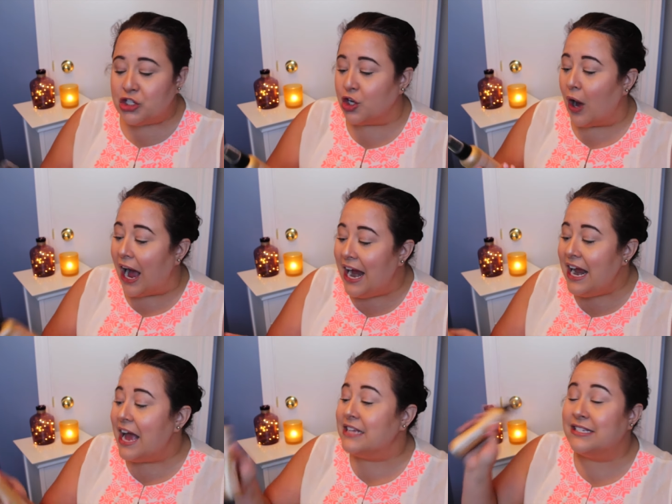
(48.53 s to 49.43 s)
So
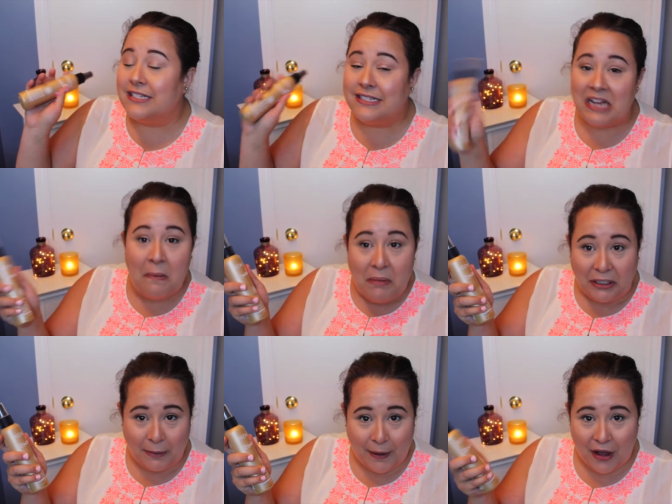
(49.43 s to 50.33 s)
I
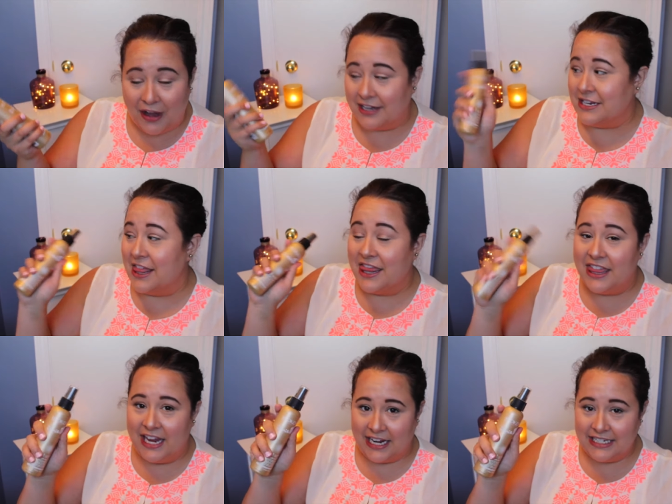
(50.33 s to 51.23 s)
stumble upon
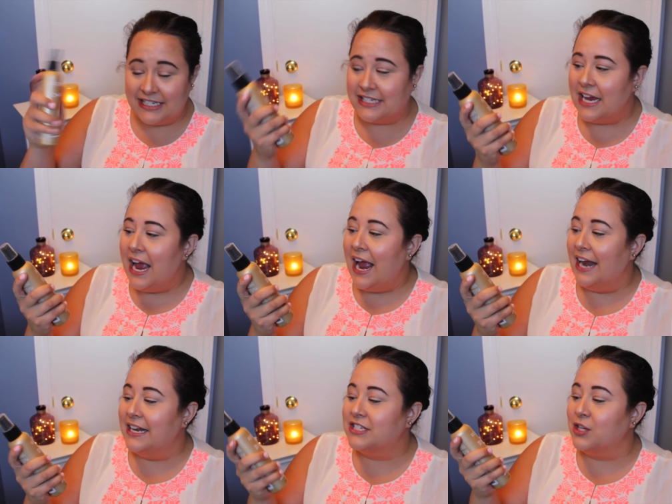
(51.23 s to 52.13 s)
this
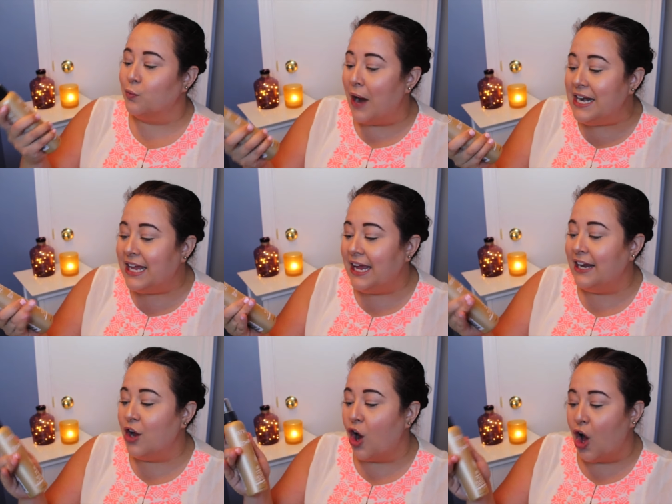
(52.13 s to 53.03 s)
and it's the
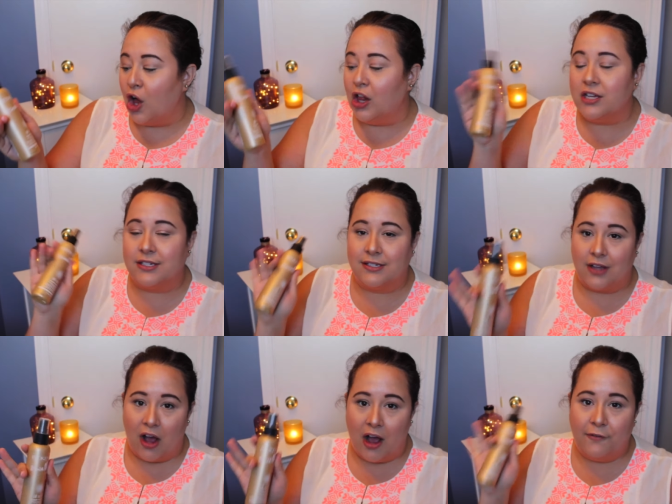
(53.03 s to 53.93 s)
Redken All
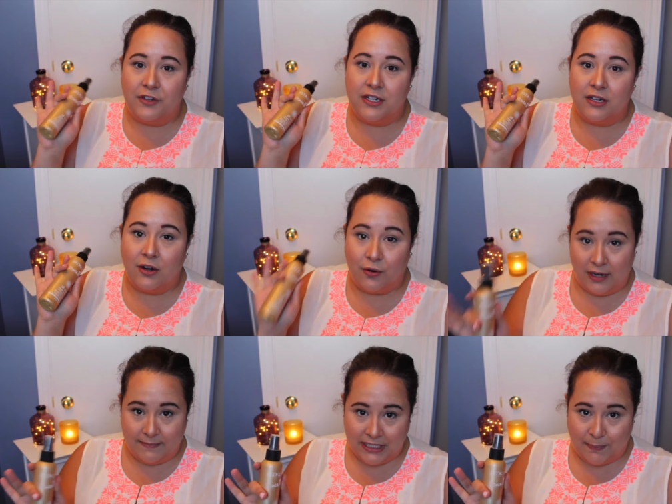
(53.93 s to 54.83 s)
Soft
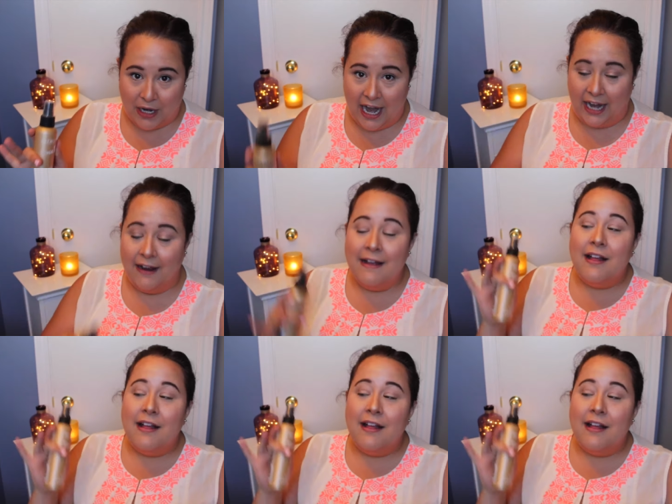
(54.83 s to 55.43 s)
cream spray.